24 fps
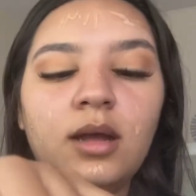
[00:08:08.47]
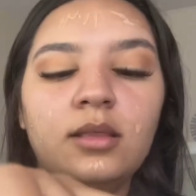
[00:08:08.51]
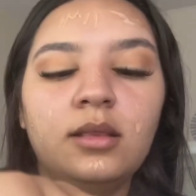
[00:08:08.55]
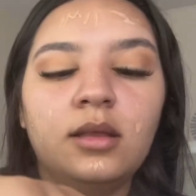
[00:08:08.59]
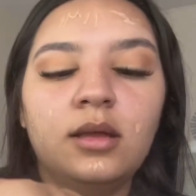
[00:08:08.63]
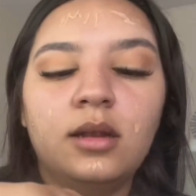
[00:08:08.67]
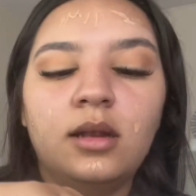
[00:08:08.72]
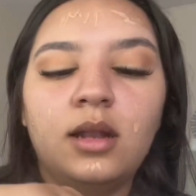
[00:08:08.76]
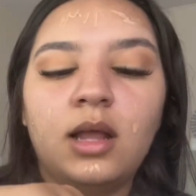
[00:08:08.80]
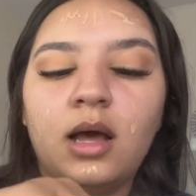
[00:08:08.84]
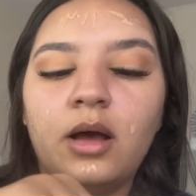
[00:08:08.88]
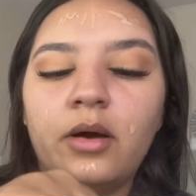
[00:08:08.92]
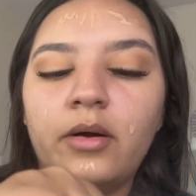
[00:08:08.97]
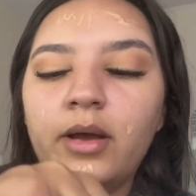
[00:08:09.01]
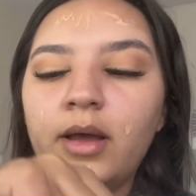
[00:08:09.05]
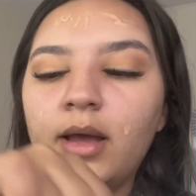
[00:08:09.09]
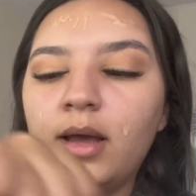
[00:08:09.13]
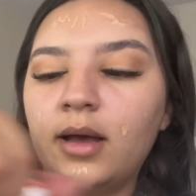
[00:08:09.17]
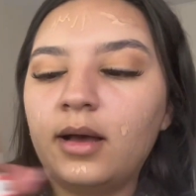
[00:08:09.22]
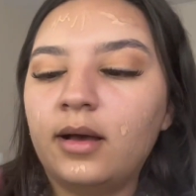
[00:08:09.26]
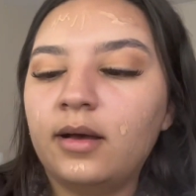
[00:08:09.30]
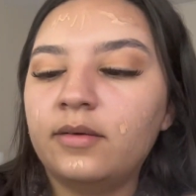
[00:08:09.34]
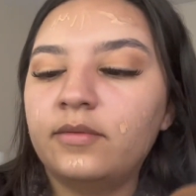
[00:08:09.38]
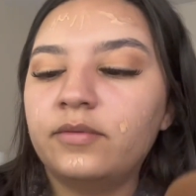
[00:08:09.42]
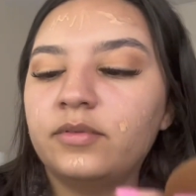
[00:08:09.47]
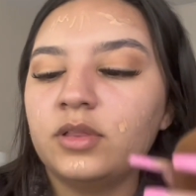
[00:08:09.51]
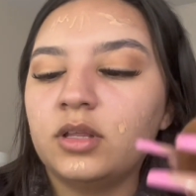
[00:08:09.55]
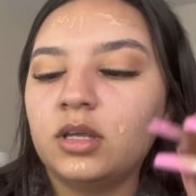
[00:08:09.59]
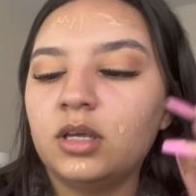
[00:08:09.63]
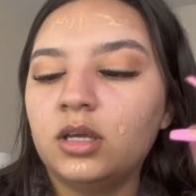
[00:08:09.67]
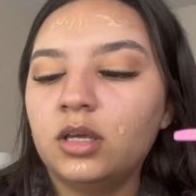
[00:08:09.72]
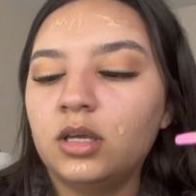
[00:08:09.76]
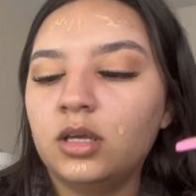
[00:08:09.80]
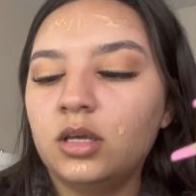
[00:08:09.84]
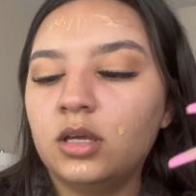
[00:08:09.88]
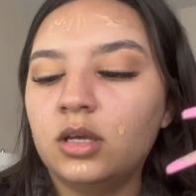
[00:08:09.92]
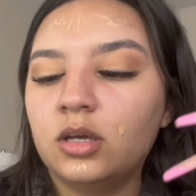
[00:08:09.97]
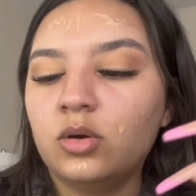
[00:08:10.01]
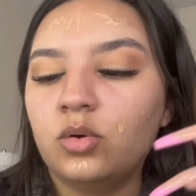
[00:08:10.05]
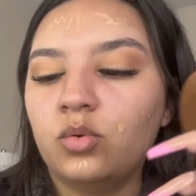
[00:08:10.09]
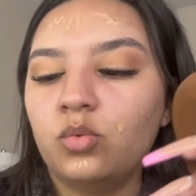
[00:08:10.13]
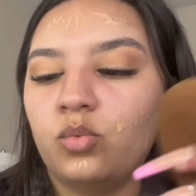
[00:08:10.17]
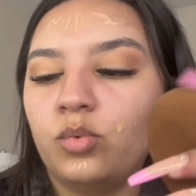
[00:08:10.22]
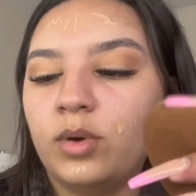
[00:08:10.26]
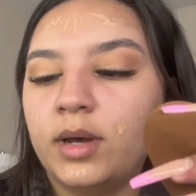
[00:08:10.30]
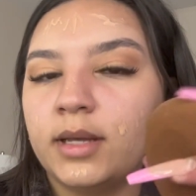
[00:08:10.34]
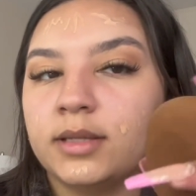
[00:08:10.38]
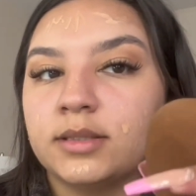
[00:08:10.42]
then now I have the
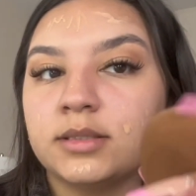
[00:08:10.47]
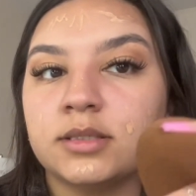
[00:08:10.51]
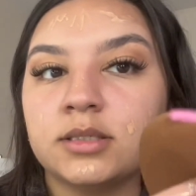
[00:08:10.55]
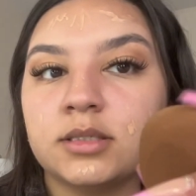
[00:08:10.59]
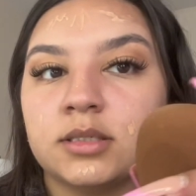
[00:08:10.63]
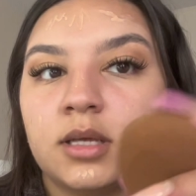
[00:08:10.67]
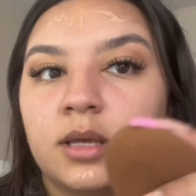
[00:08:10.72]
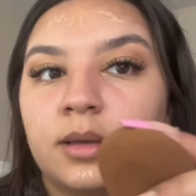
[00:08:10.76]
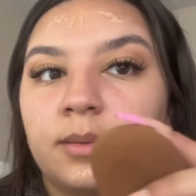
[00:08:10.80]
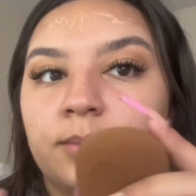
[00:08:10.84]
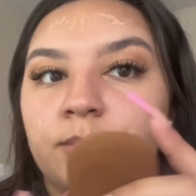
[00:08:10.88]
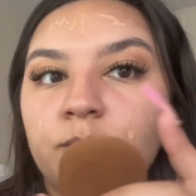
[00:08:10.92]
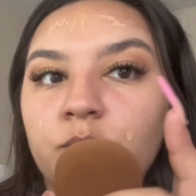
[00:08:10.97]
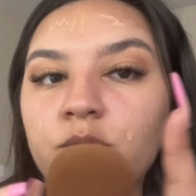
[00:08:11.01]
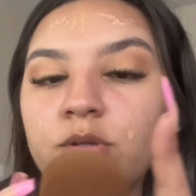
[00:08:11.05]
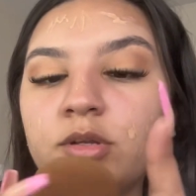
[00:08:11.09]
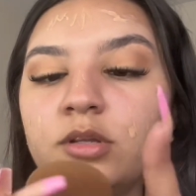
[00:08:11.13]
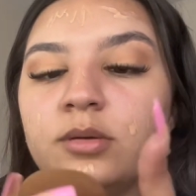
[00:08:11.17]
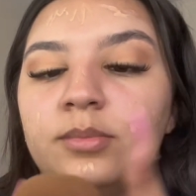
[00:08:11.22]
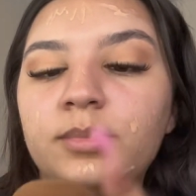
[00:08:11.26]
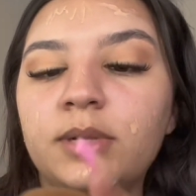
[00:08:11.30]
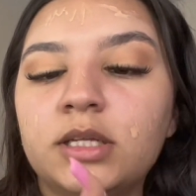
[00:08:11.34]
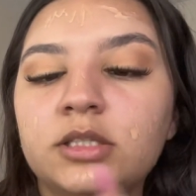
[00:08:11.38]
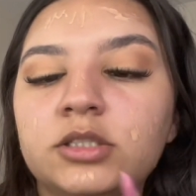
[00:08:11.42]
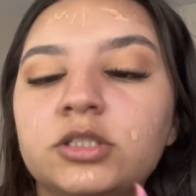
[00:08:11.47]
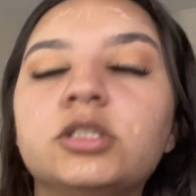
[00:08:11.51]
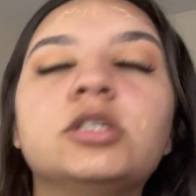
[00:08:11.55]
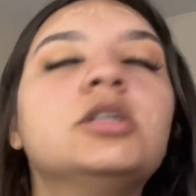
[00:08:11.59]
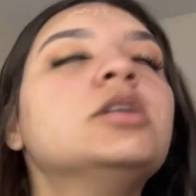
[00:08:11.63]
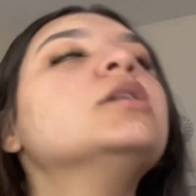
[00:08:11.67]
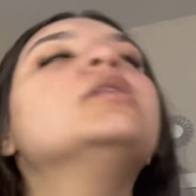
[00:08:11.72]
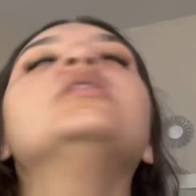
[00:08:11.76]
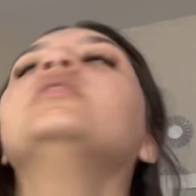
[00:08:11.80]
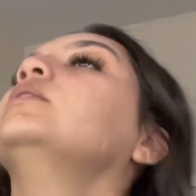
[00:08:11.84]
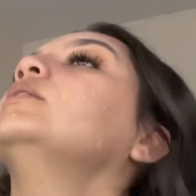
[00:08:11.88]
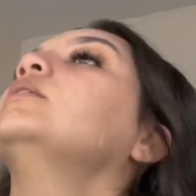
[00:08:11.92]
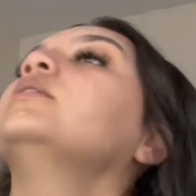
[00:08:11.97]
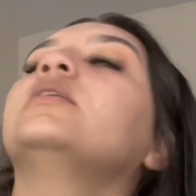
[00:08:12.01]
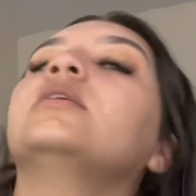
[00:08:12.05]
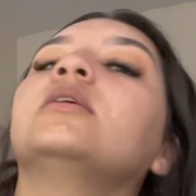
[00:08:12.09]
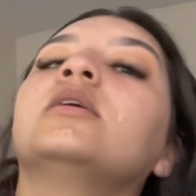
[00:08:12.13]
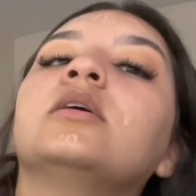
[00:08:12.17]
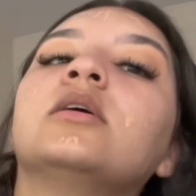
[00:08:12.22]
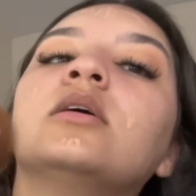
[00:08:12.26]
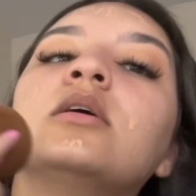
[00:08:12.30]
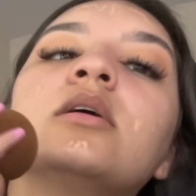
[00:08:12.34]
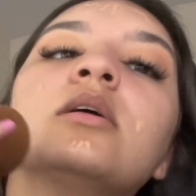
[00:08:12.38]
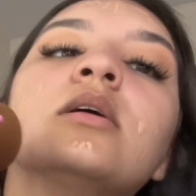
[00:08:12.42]
wet beauty blender,
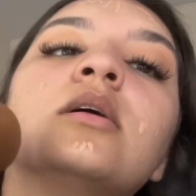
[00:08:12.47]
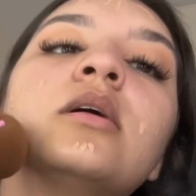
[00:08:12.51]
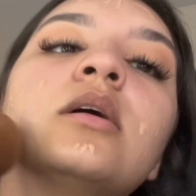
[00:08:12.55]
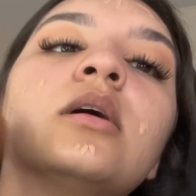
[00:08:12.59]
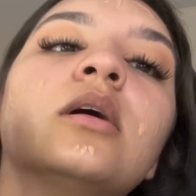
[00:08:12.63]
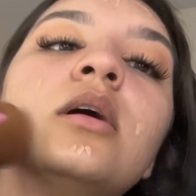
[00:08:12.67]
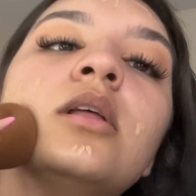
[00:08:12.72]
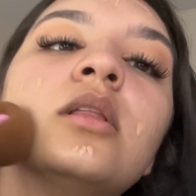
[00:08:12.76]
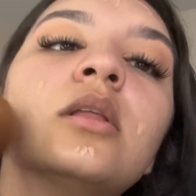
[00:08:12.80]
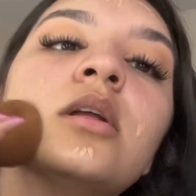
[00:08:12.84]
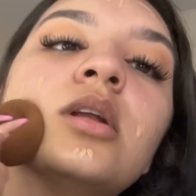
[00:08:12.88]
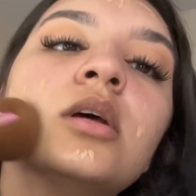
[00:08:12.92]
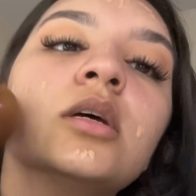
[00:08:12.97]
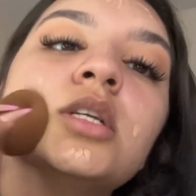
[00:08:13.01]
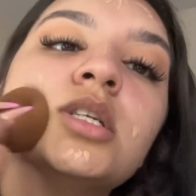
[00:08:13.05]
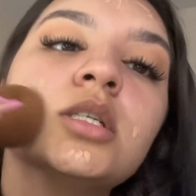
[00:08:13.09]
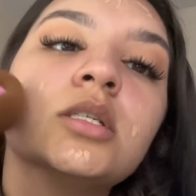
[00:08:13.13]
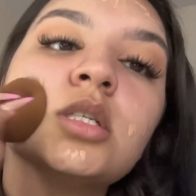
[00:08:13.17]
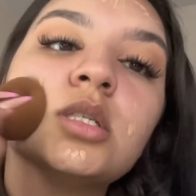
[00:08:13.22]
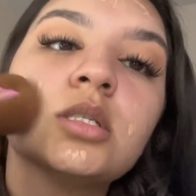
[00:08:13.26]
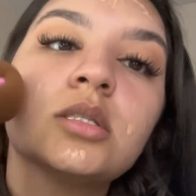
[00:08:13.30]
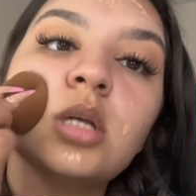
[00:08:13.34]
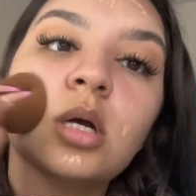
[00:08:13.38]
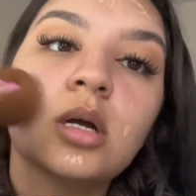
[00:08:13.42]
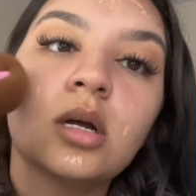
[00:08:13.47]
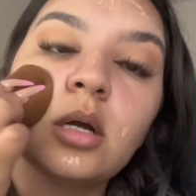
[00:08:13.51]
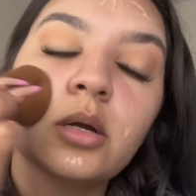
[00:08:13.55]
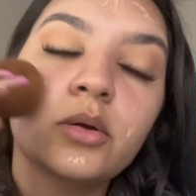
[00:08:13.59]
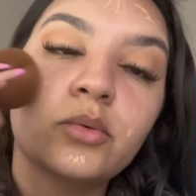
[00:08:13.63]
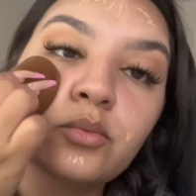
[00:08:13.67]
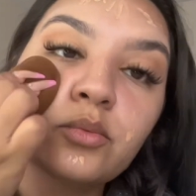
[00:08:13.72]
and then I just start